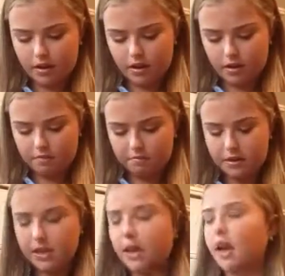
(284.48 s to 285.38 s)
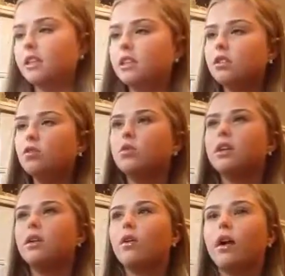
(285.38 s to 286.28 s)
But yeah, it's just
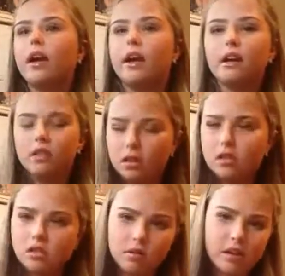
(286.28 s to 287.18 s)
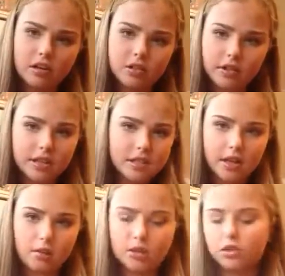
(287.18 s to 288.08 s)
really great, and it looks so natural. That's
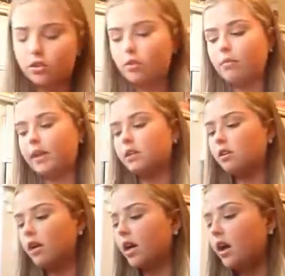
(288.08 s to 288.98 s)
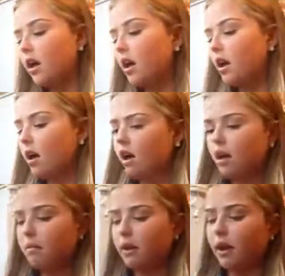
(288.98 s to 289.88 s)
what drew me to it.
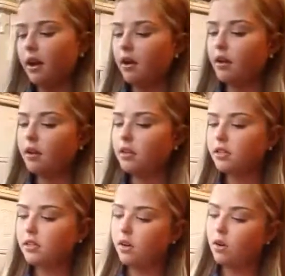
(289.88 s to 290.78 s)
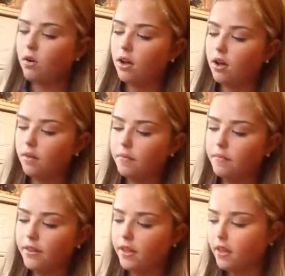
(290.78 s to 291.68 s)
But yeah, so
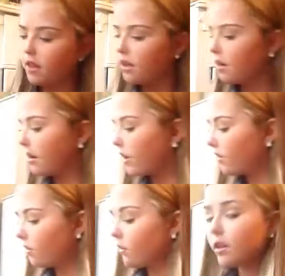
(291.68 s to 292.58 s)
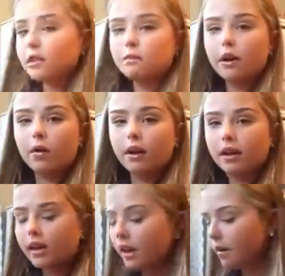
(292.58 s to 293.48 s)
getting through this pretty
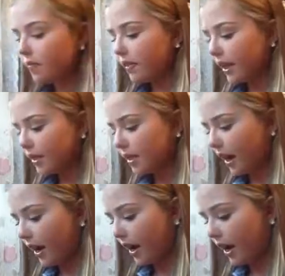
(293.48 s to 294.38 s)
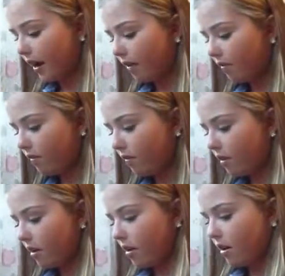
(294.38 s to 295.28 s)
quickly. Next I have
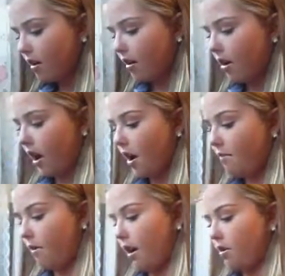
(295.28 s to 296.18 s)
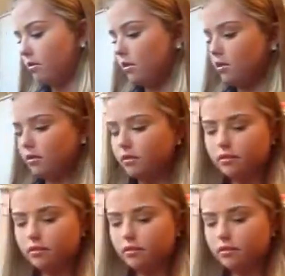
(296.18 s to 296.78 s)
eyebrows.